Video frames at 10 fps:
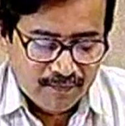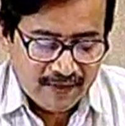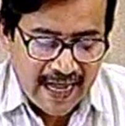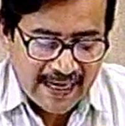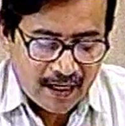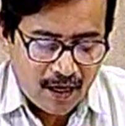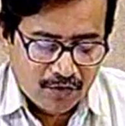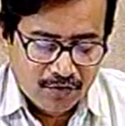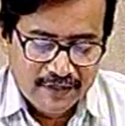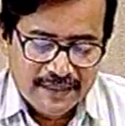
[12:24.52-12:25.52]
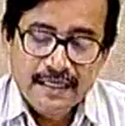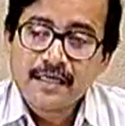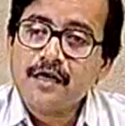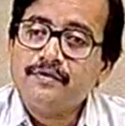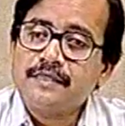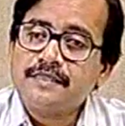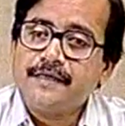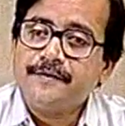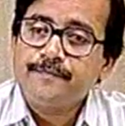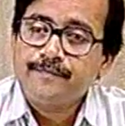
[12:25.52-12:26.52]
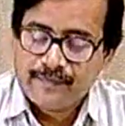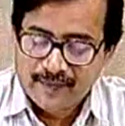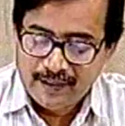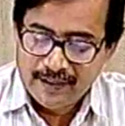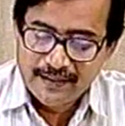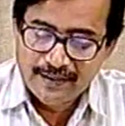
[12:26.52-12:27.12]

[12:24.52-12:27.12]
Analog to digital conversion is a